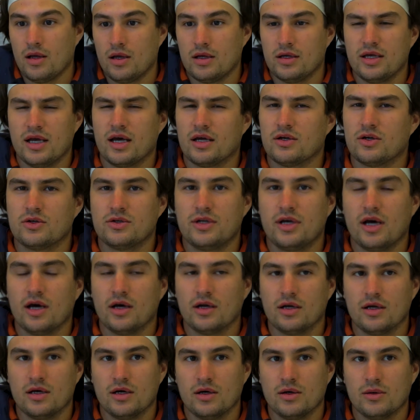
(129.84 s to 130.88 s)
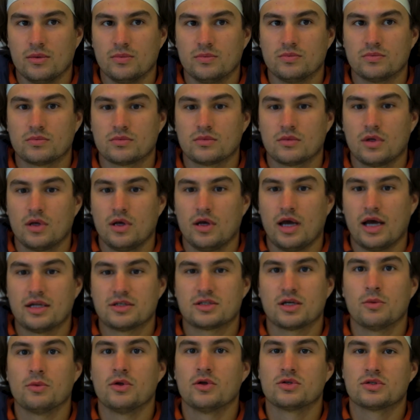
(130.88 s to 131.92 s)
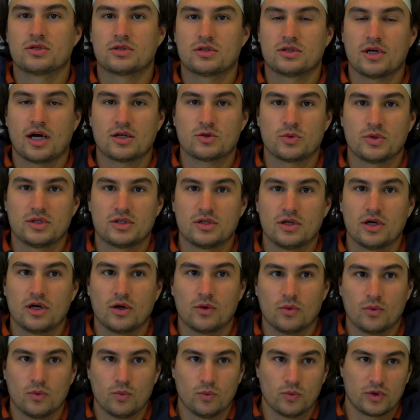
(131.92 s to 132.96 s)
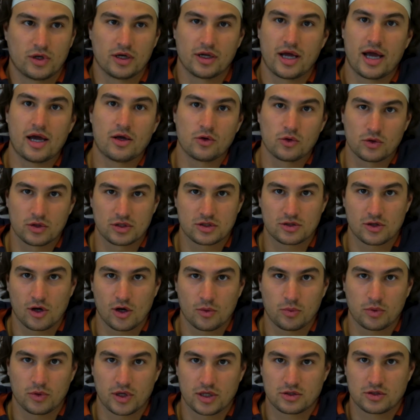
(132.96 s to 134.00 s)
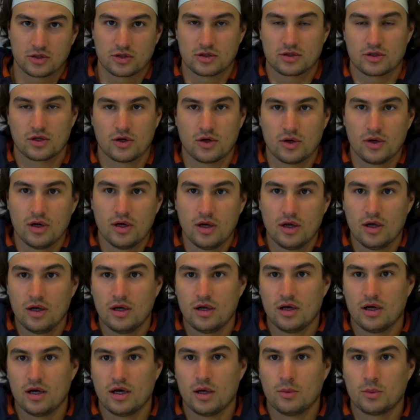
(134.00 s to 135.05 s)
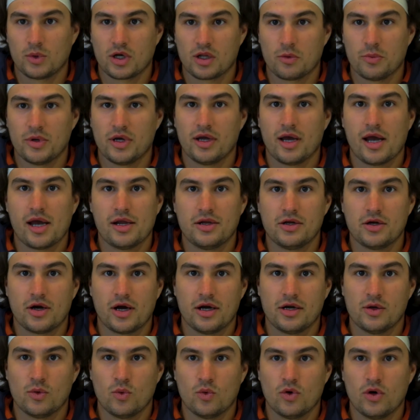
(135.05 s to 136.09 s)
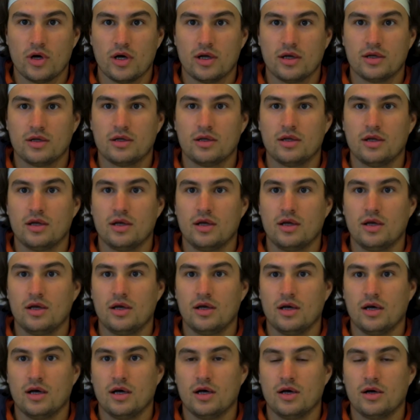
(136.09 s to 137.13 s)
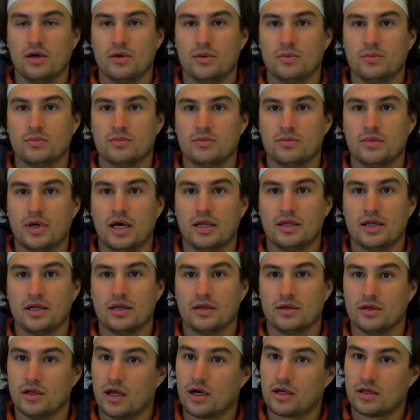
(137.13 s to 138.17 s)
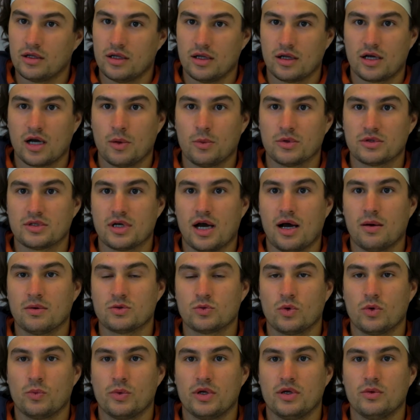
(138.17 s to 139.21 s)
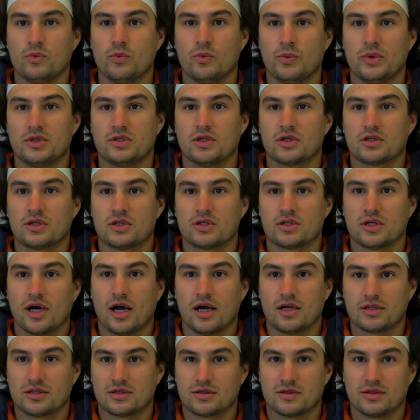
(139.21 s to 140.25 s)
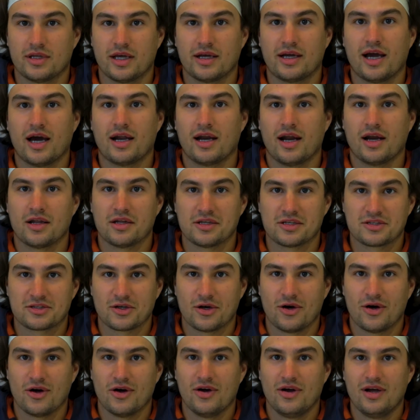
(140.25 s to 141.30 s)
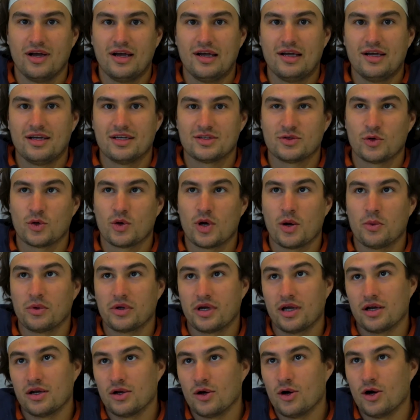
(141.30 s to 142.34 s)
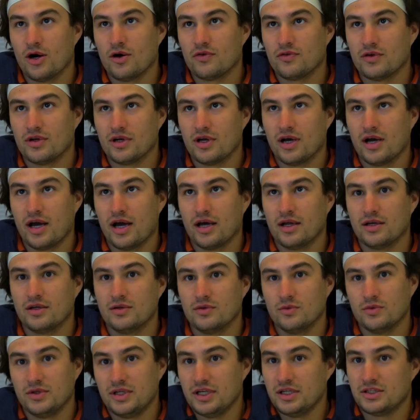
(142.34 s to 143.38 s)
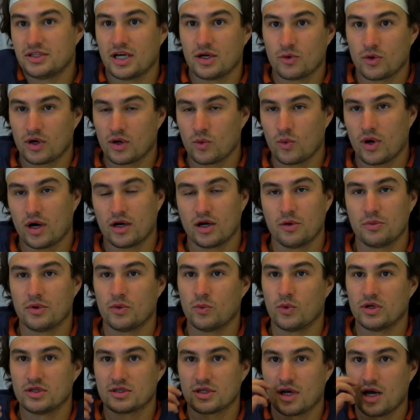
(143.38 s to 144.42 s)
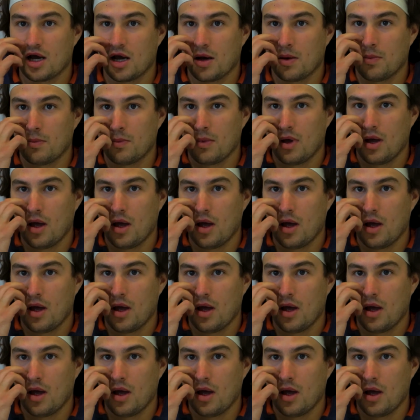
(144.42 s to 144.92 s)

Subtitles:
Yeah, no doubt. And some of those shots we took could handle the solid pressure. So whether it be an 80 or 81. And then luckily a couple of times when we took the shots, they got out of the saw, so we were able to get it off. And I had DJ running wide open one time.